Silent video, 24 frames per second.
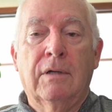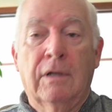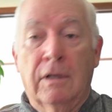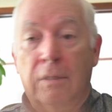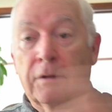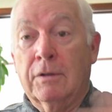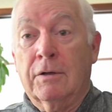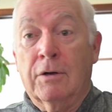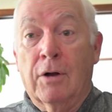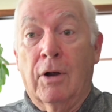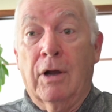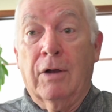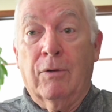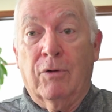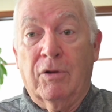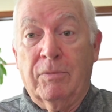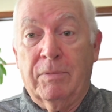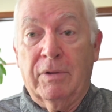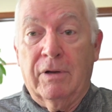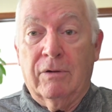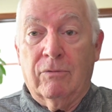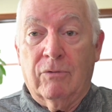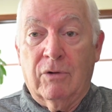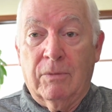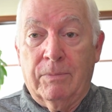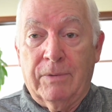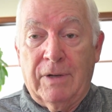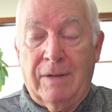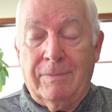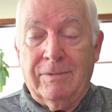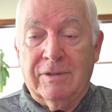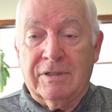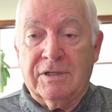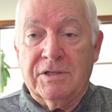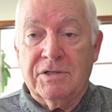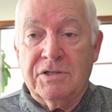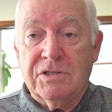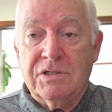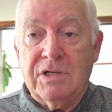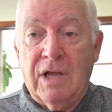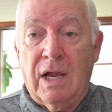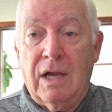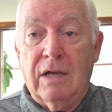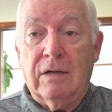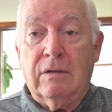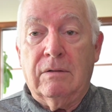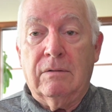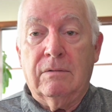Illinois would be a Republican
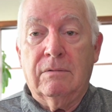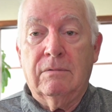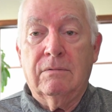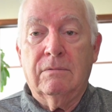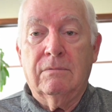state.